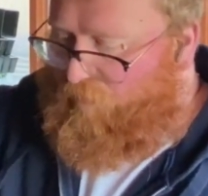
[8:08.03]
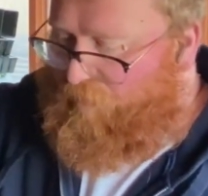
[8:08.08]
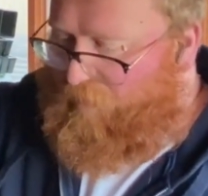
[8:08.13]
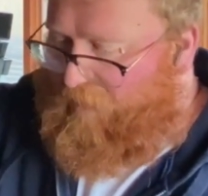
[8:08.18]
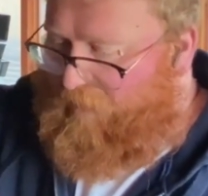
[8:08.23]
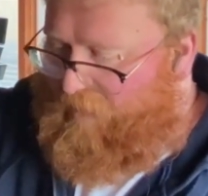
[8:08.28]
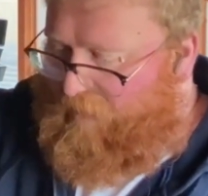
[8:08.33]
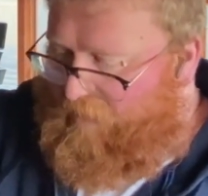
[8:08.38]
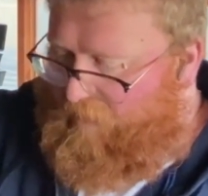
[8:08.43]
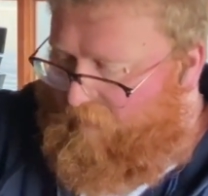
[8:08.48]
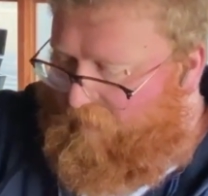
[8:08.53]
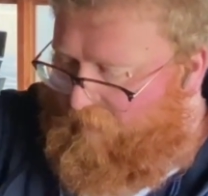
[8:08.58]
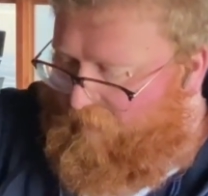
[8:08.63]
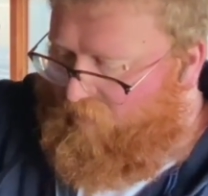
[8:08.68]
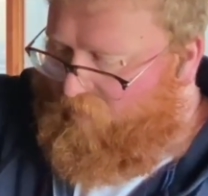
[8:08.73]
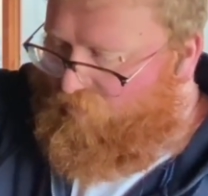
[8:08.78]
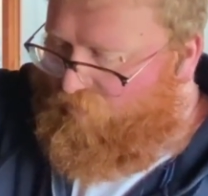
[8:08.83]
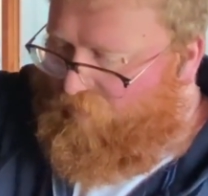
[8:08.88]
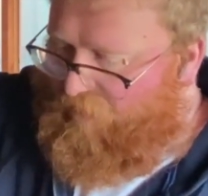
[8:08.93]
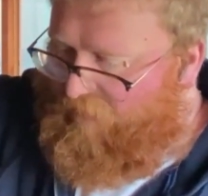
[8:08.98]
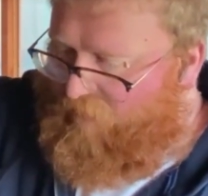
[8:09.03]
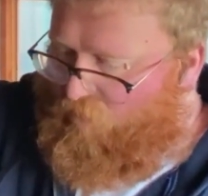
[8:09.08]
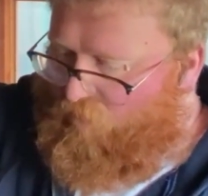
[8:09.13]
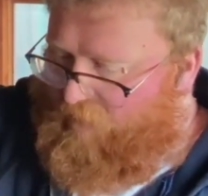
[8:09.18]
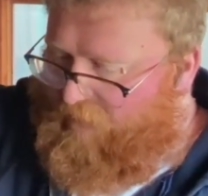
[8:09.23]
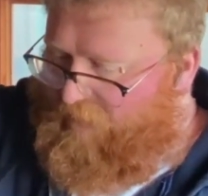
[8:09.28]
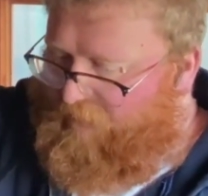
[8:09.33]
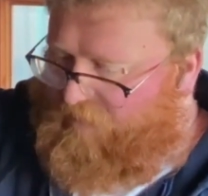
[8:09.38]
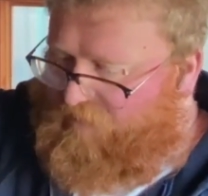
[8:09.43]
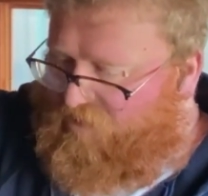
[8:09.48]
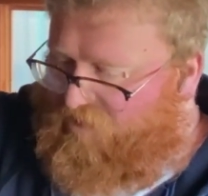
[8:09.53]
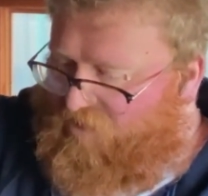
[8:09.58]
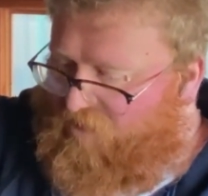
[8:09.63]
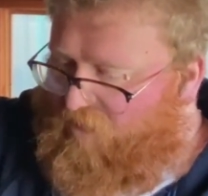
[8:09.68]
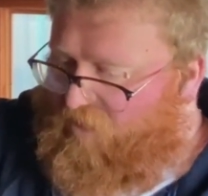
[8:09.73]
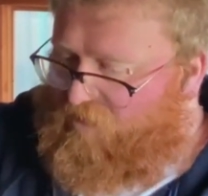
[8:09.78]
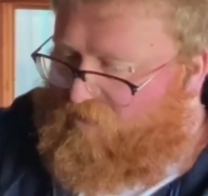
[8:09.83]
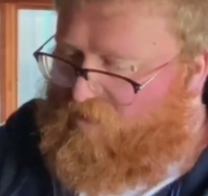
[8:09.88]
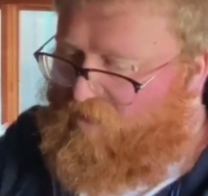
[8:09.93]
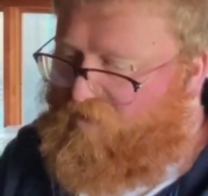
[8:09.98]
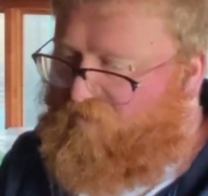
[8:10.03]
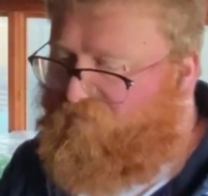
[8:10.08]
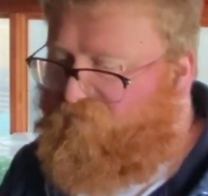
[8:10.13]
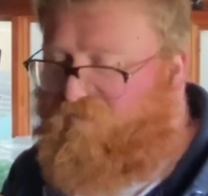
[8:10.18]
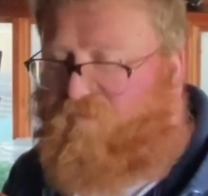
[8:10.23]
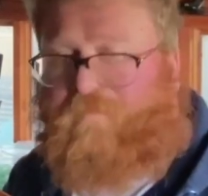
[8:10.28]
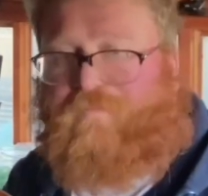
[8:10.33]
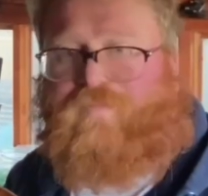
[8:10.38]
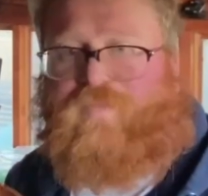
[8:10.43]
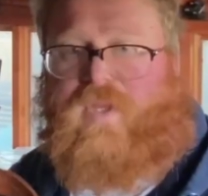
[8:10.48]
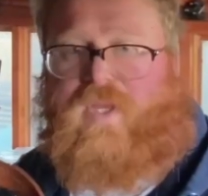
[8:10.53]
be a great way to start off